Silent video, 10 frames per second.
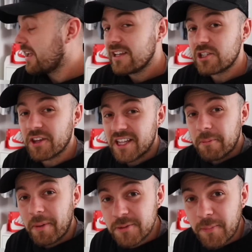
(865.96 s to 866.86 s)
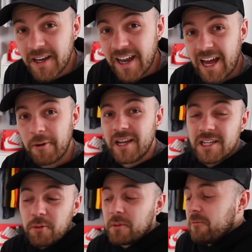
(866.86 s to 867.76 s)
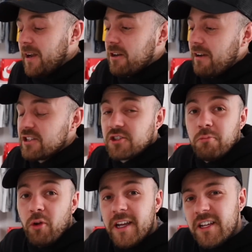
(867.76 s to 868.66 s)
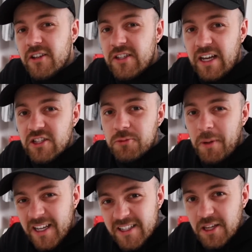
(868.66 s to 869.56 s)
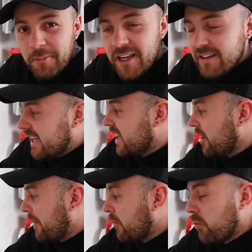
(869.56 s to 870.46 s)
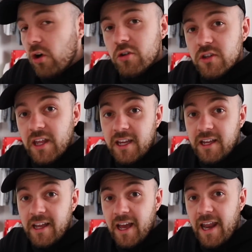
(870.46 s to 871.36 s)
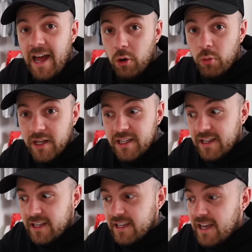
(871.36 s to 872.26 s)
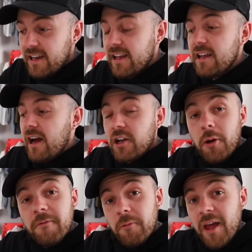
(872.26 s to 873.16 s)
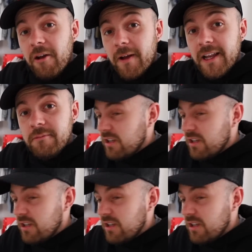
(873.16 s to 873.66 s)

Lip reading: So I think the best bet now is probably ringing around some breakers and speaking to the main dealer about what they can get and how quickly they can get it, and going from there, really.